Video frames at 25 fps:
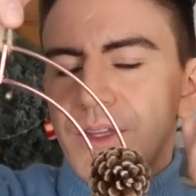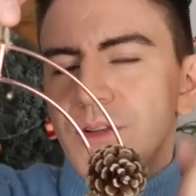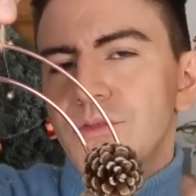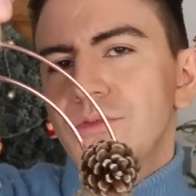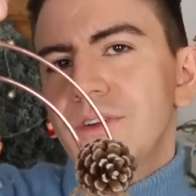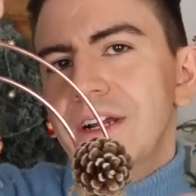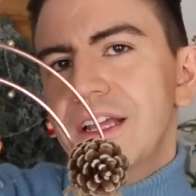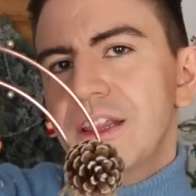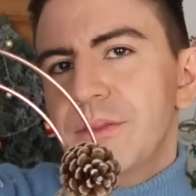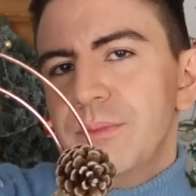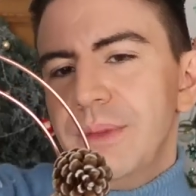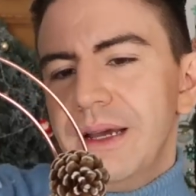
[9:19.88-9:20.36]

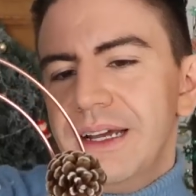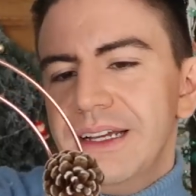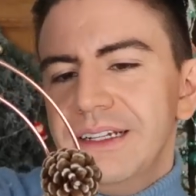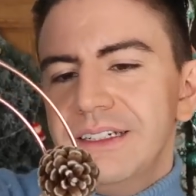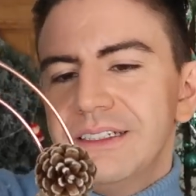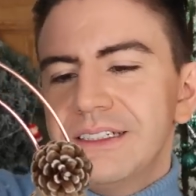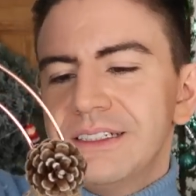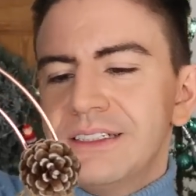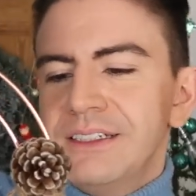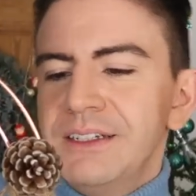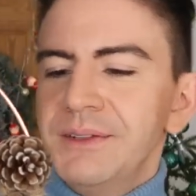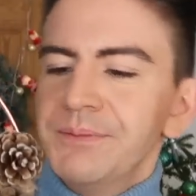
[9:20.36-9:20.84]
wreath
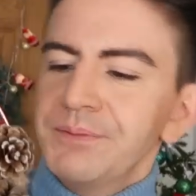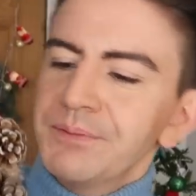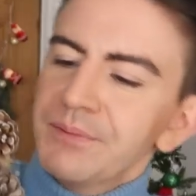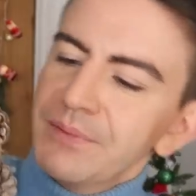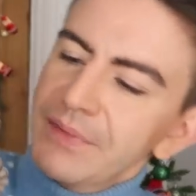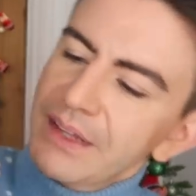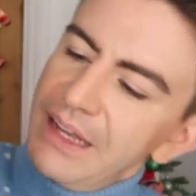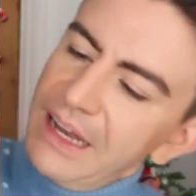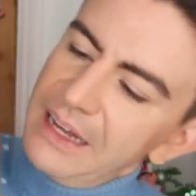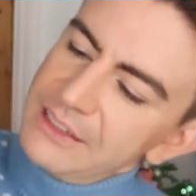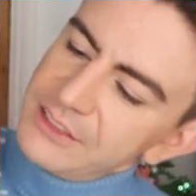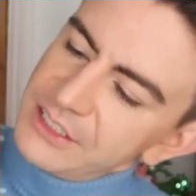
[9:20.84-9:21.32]
base,
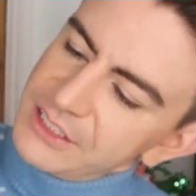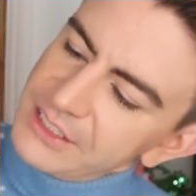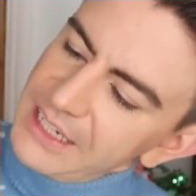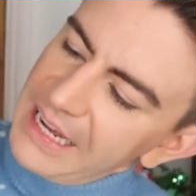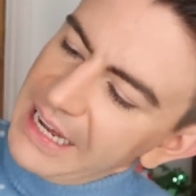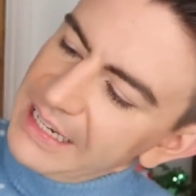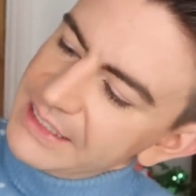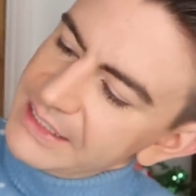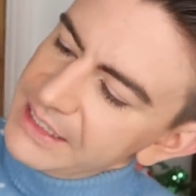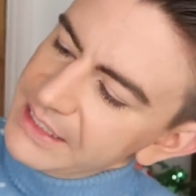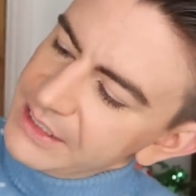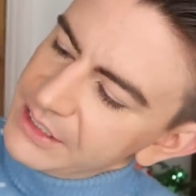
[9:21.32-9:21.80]
and just
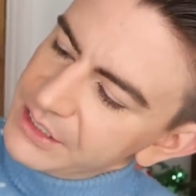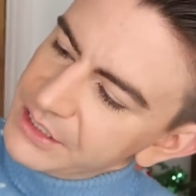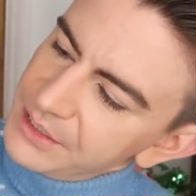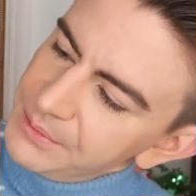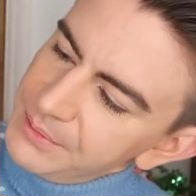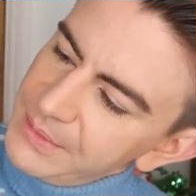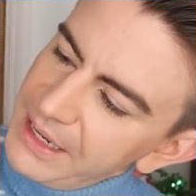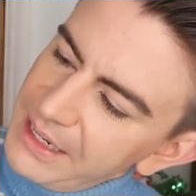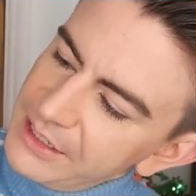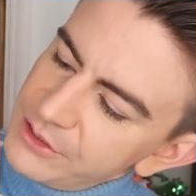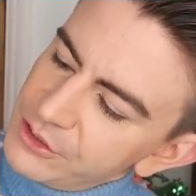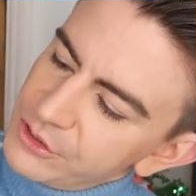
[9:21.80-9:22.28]
added
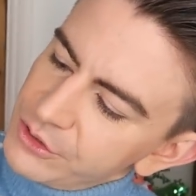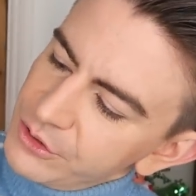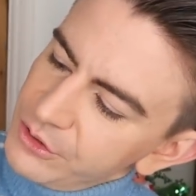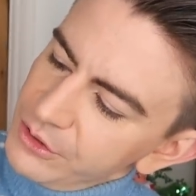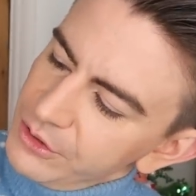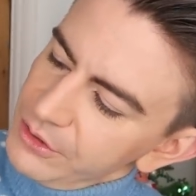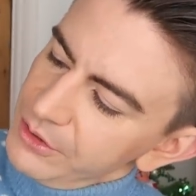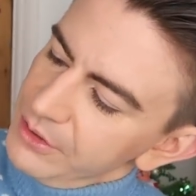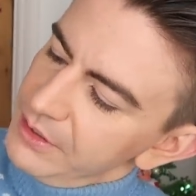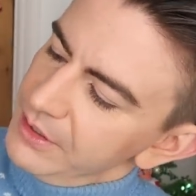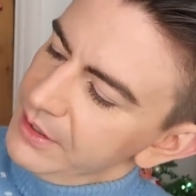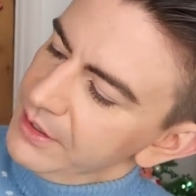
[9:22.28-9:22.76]
some
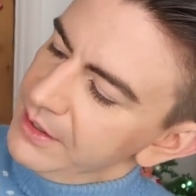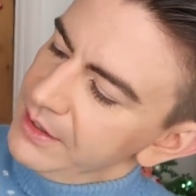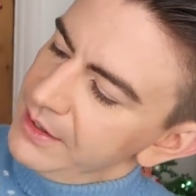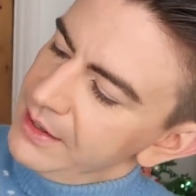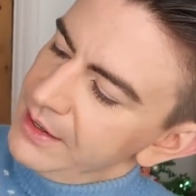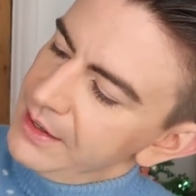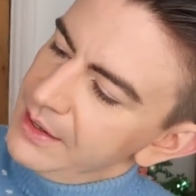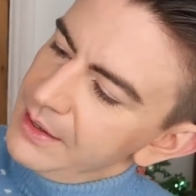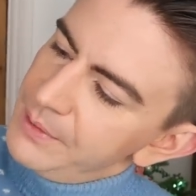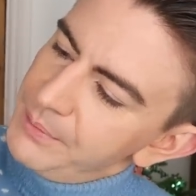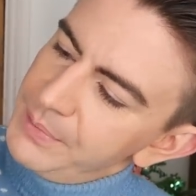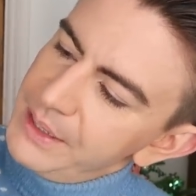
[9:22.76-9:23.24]
natural
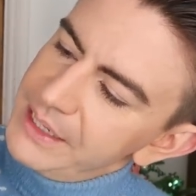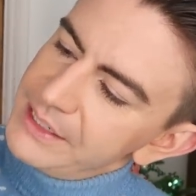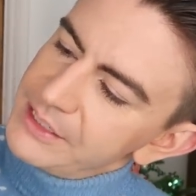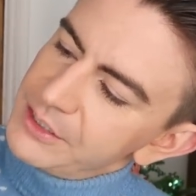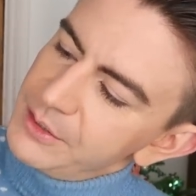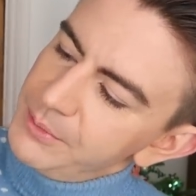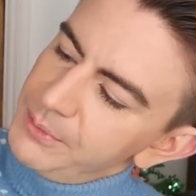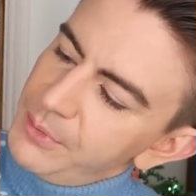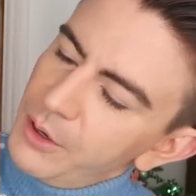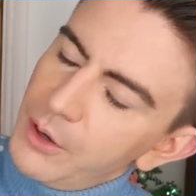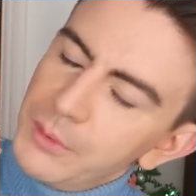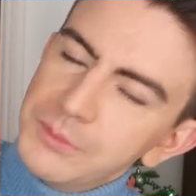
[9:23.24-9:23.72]

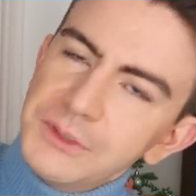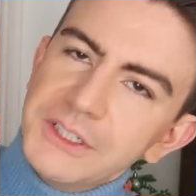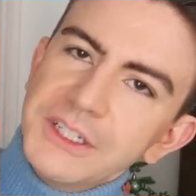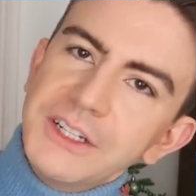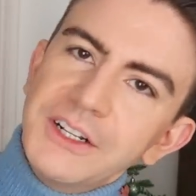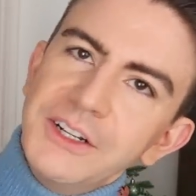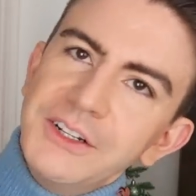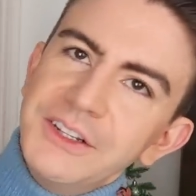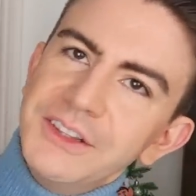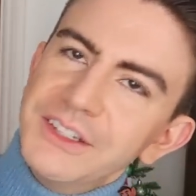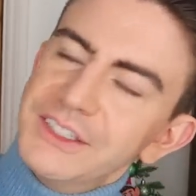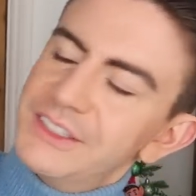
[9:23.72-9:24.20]
bits and bobs,
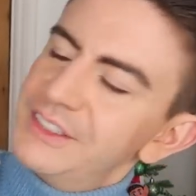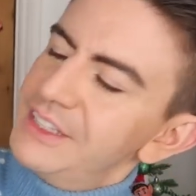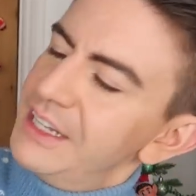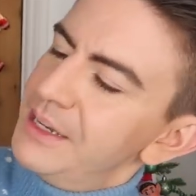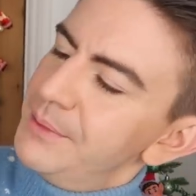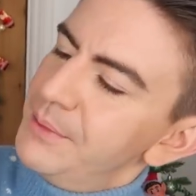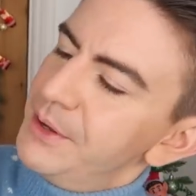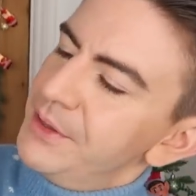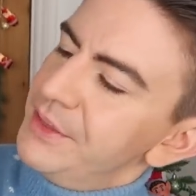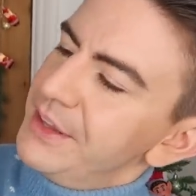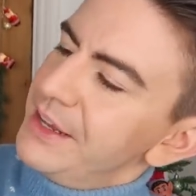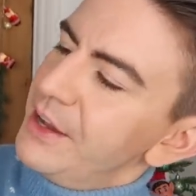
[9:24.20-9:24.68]
including the
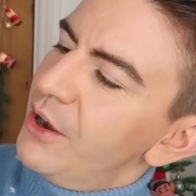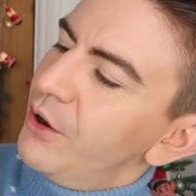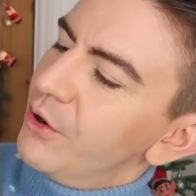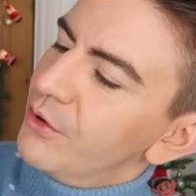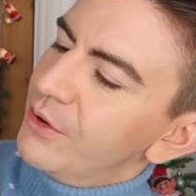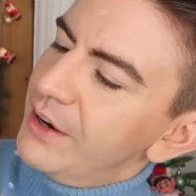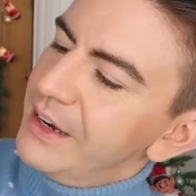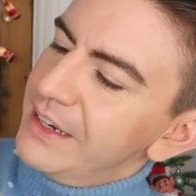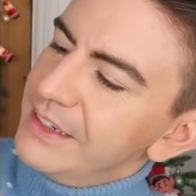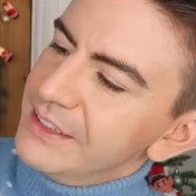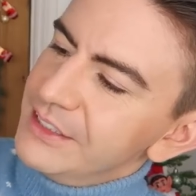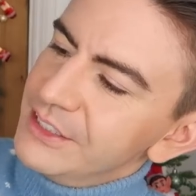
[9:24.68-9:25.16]
cinnamon, the
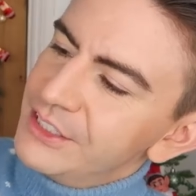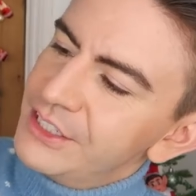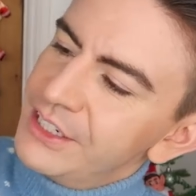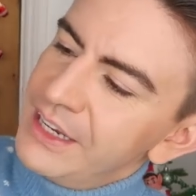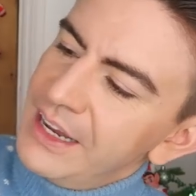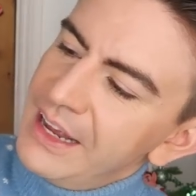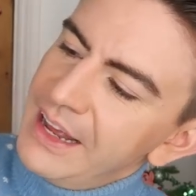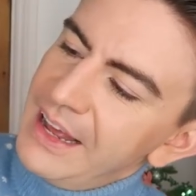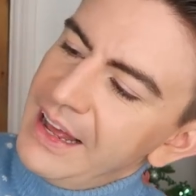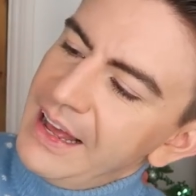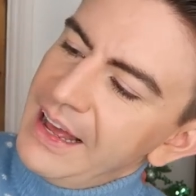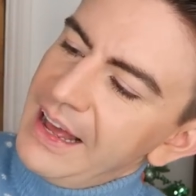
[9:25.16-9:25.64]
orange,
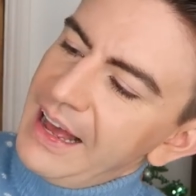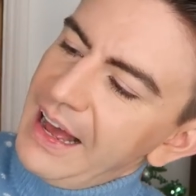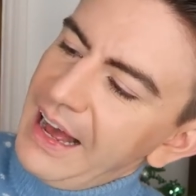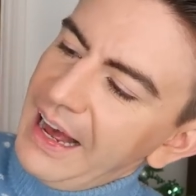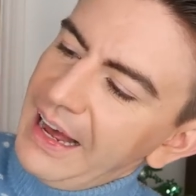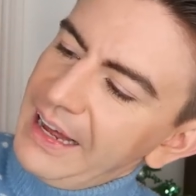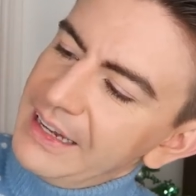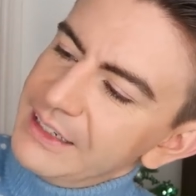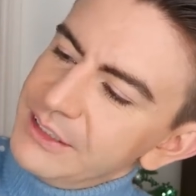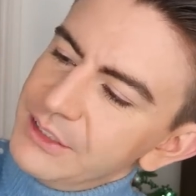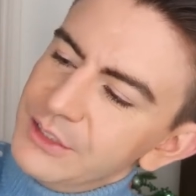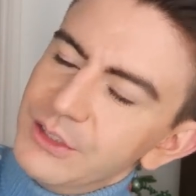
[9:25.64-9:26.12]

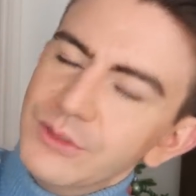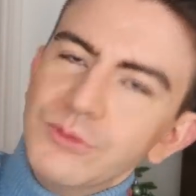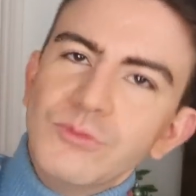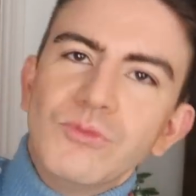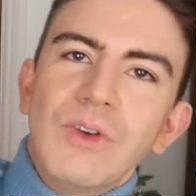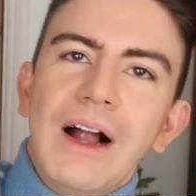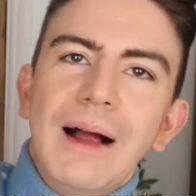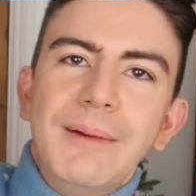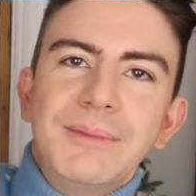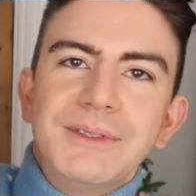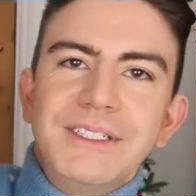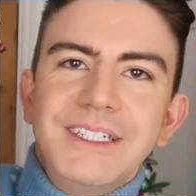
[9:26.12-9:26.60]
and
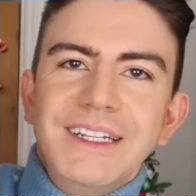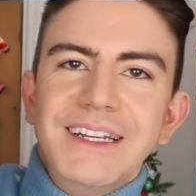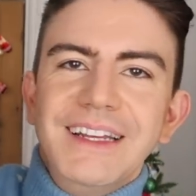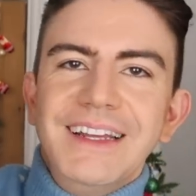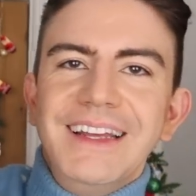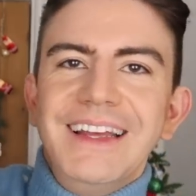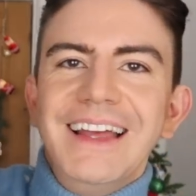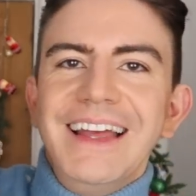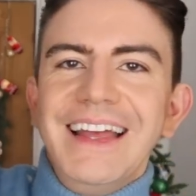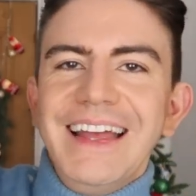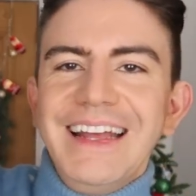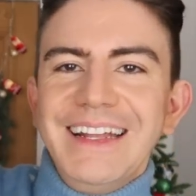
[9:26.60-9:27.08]
wrapped
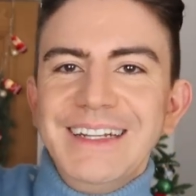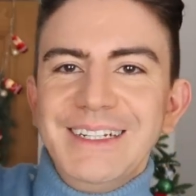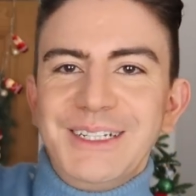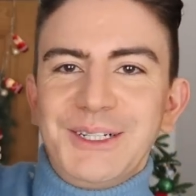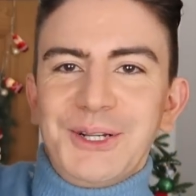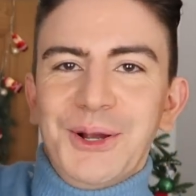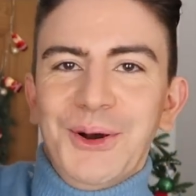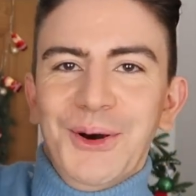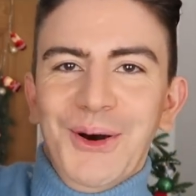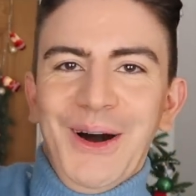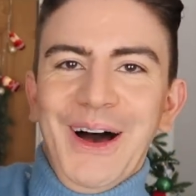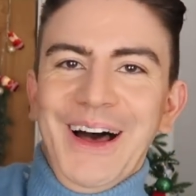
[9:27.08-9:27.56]
it in
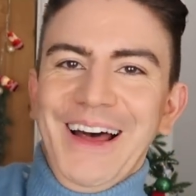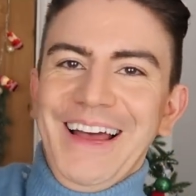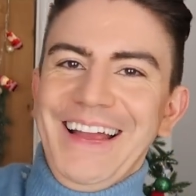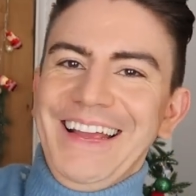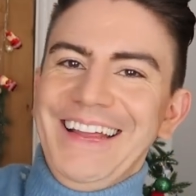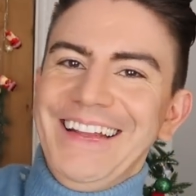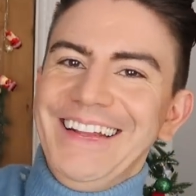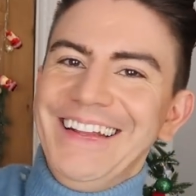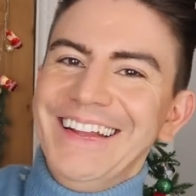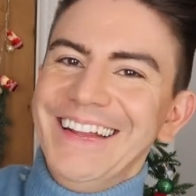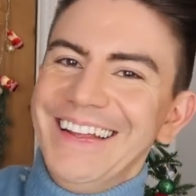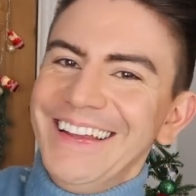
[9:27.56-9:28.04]

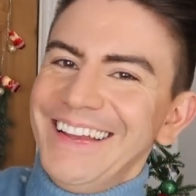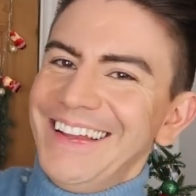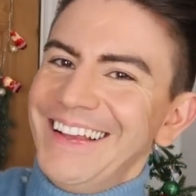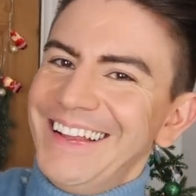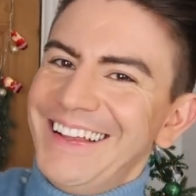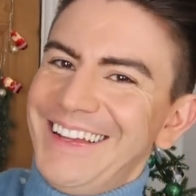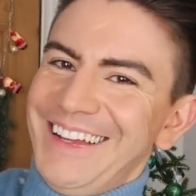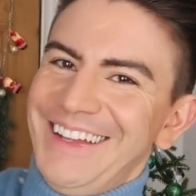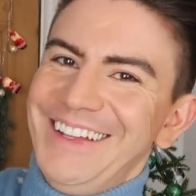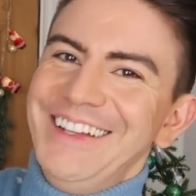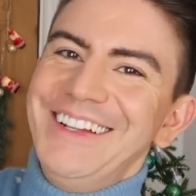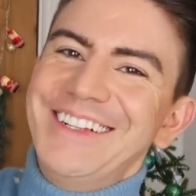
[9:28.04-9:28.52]
twine.
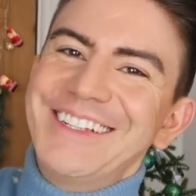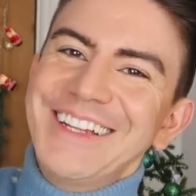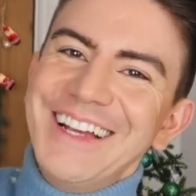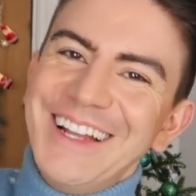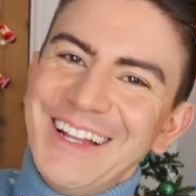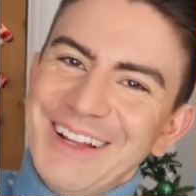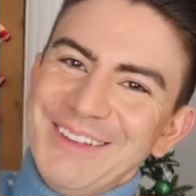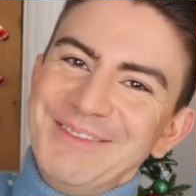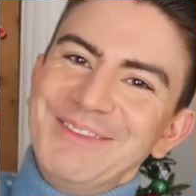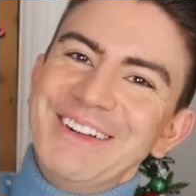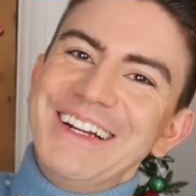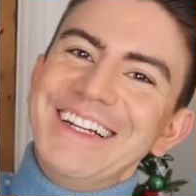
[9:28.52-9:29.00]
Can you
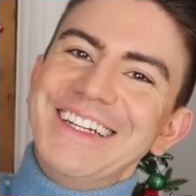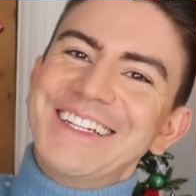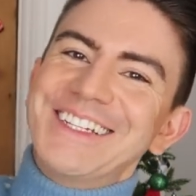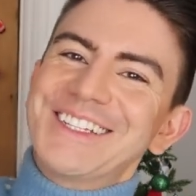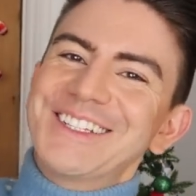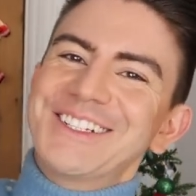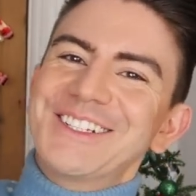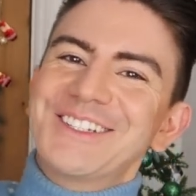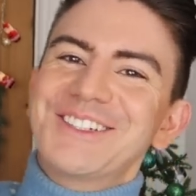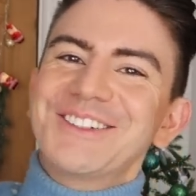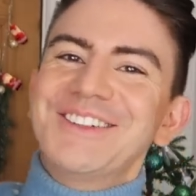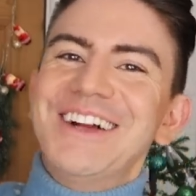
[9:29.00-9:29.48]
tell I'm really
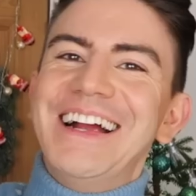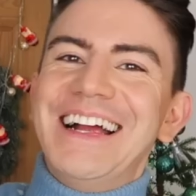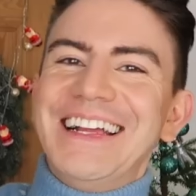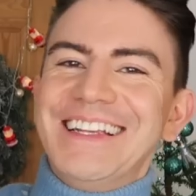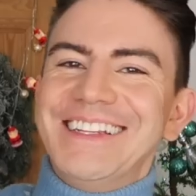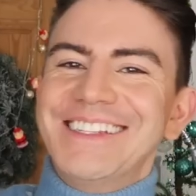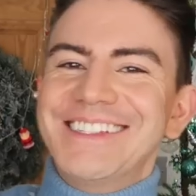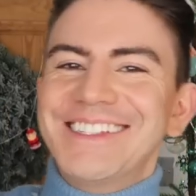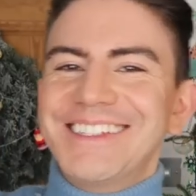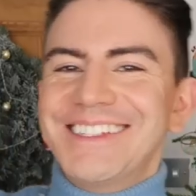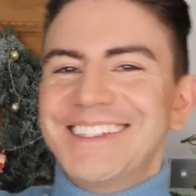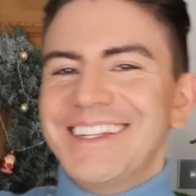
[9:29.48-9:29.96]

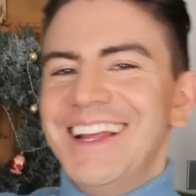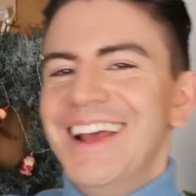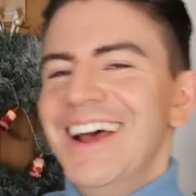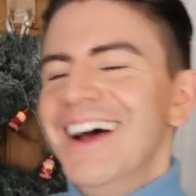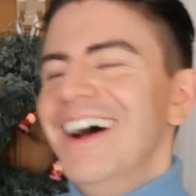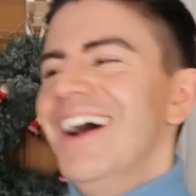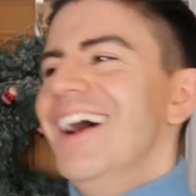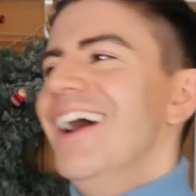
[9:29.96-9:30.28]
stressed?